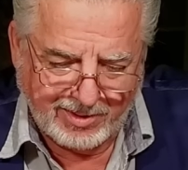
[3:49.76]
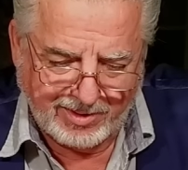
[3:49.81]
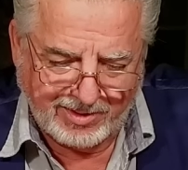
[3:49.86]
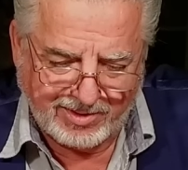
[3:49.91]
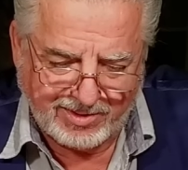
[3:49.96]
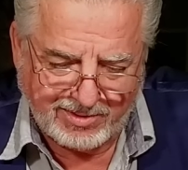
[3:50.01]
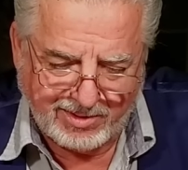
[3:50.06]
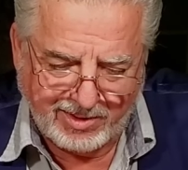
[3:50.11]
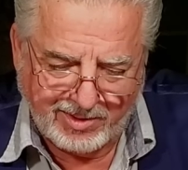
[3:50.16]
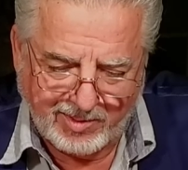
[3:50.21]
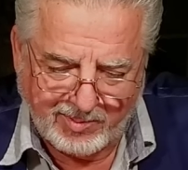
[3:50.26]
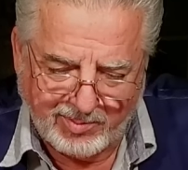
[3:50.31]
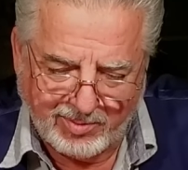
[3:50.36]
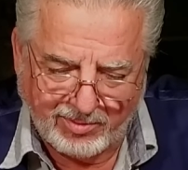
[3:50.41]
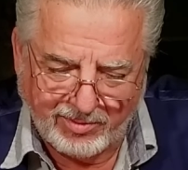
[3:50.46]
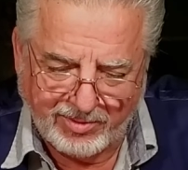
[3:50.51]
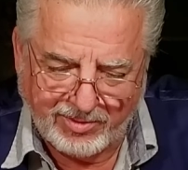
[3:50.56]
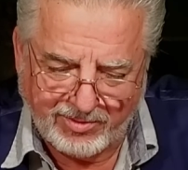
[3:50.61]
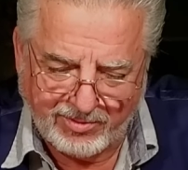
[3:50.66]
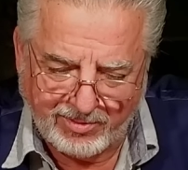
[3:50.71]
and I slightly
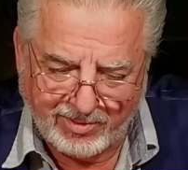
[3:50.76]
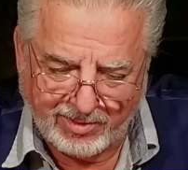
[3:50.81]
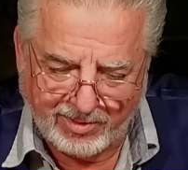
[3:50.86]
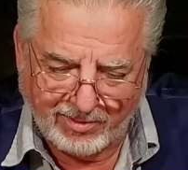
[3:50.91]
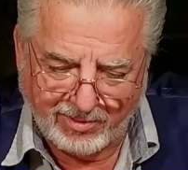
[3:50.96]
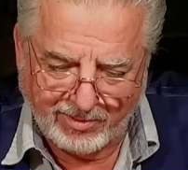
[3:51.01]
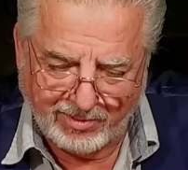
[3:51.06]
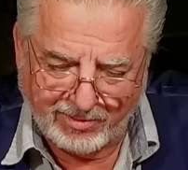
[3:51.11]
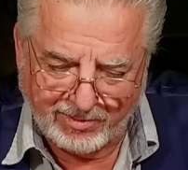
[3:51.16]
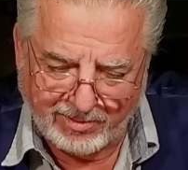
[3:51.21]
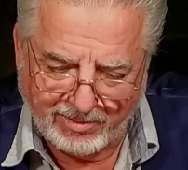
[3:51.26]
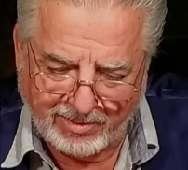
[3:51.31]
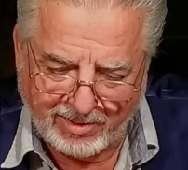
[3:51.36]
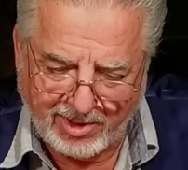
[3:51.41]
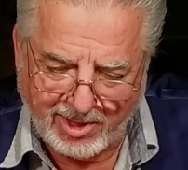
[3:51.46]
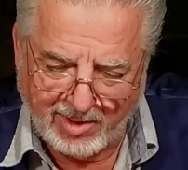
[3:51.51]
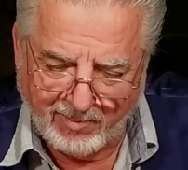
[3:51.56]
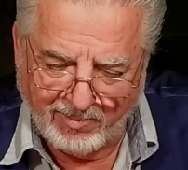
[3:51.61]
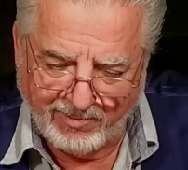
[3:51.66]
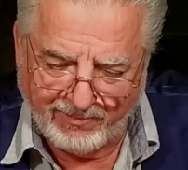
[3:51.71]
pull the trigger,
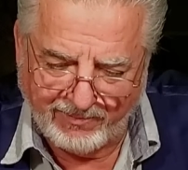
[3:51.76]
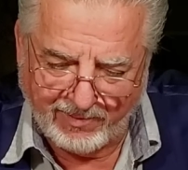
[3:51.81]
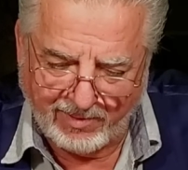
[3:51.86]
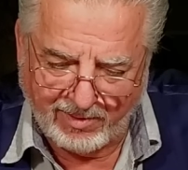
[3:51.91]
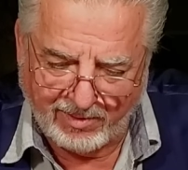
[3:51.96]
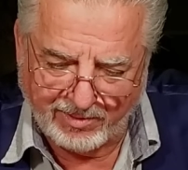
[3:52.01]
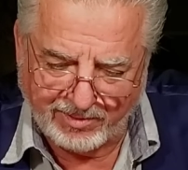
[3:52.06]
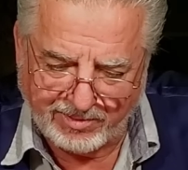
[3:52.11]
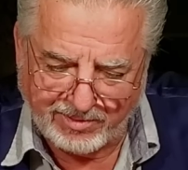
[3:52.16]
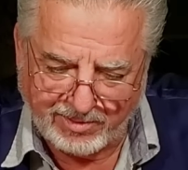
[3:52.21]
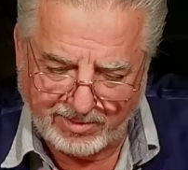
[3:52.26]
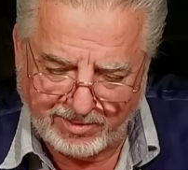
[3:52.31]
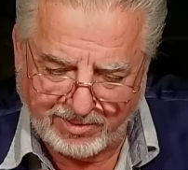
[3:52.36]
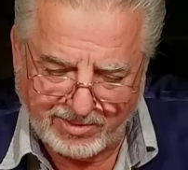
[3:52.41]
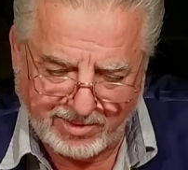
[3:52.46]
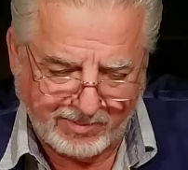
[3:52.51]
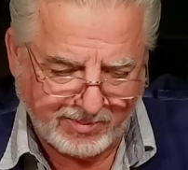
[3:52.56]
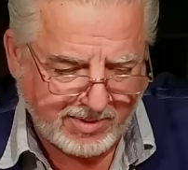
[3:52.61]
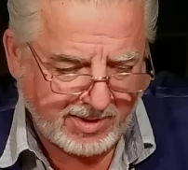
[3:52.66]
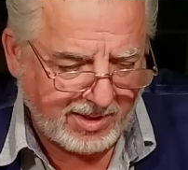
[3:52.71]
the hammer falls.
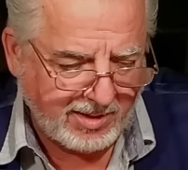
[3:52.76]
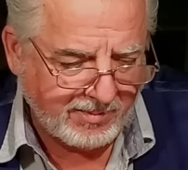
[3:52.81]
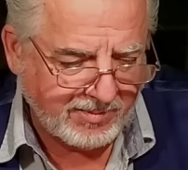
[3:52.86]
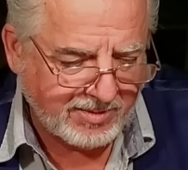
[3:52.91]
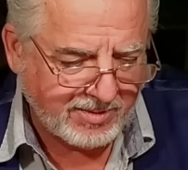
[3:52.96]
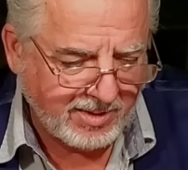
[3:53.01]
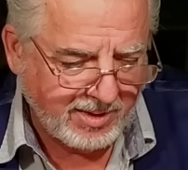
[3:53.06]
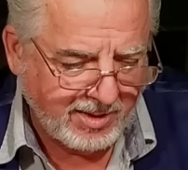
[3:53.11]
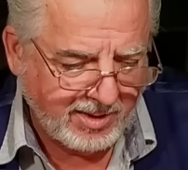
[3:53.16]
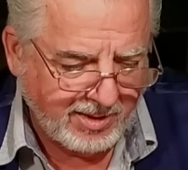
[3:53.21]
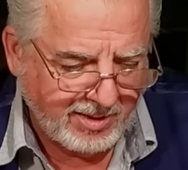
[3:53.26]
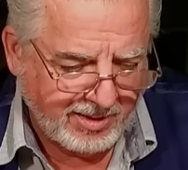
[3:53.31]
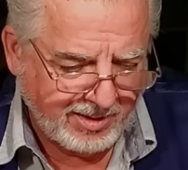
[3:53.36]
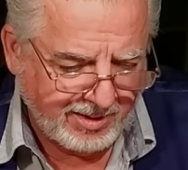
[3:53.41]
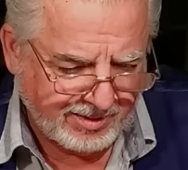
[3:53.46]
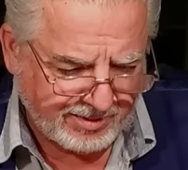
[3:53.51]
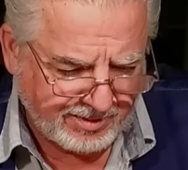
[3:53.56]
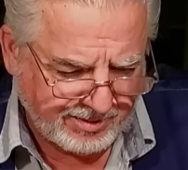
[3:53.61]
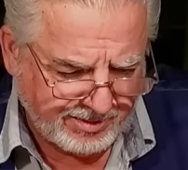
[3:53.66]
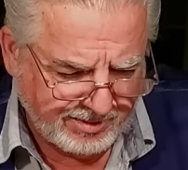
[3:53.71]
Sometimes
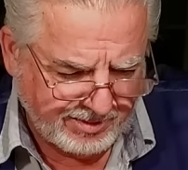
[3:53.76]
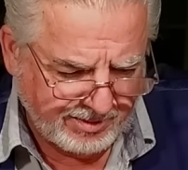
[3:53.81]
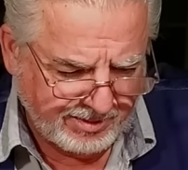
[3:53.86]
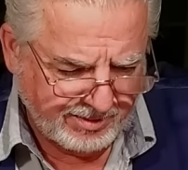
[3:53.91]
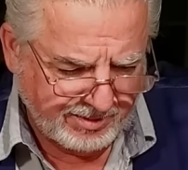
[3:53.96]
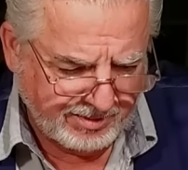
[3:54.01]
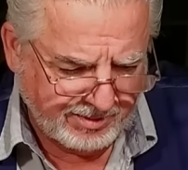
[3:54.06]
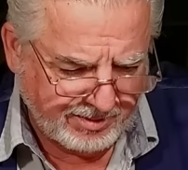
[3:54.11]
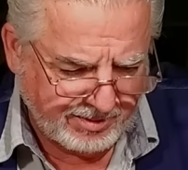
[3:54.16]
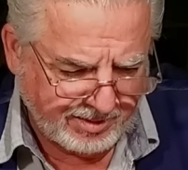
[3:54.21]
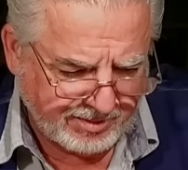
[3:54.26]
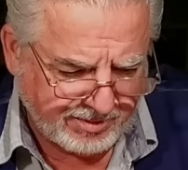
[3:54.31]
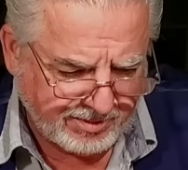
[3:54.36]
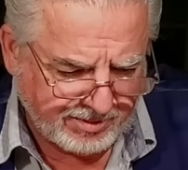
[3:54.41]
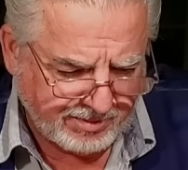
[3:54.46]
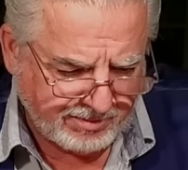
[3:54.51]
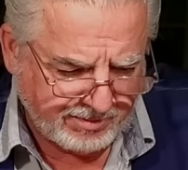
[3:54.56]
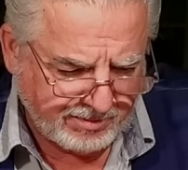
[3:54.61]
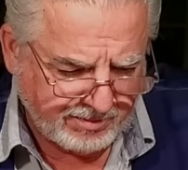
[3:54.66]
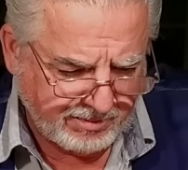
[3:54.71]
it
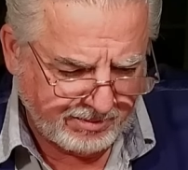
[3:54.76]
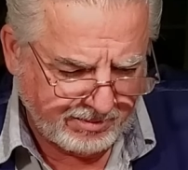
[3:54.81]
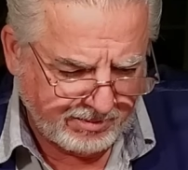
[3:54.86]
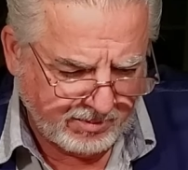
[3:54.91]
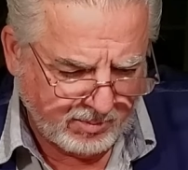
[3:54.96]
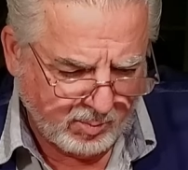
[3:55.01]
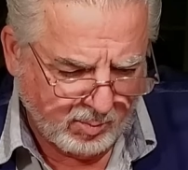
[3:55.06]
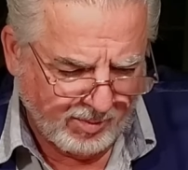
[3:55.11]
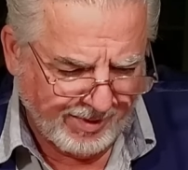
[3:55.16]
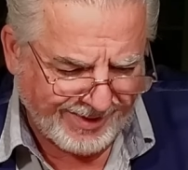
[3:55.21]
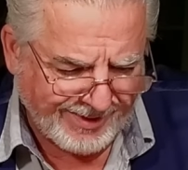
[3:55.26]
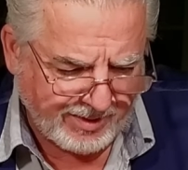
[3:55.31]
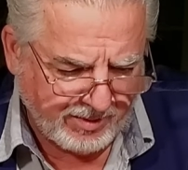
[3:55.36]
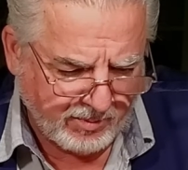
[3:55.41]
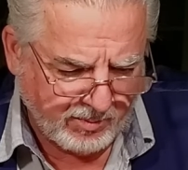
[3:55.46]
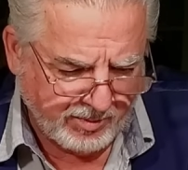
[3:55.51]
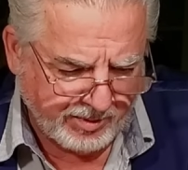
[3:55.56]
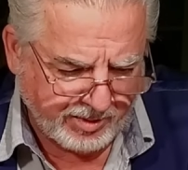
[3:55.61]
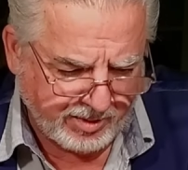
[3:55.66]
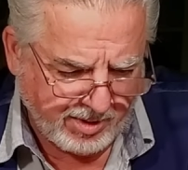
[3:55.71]
doesn't. What
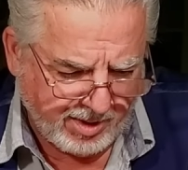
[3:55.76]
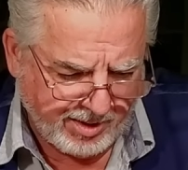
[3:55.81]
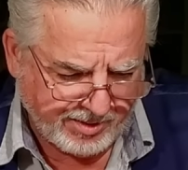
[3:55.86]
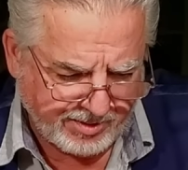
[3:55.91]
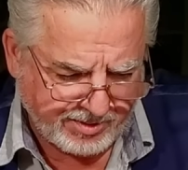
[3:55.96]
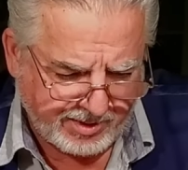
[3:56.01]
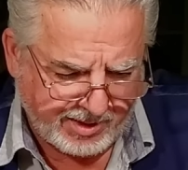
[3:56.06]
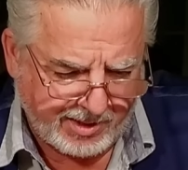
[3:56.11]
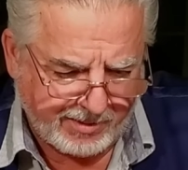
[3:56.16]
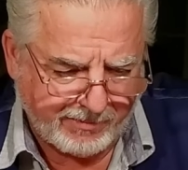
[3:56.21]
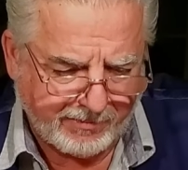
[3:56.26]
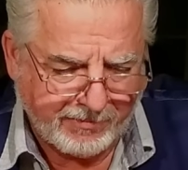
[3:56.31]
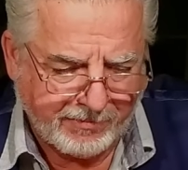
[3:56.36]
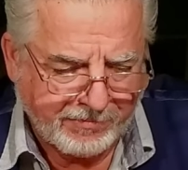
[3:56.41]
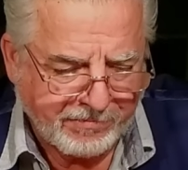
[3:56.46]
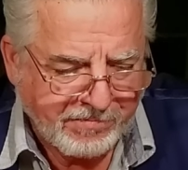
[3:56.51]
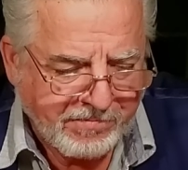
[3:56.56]
would cause that?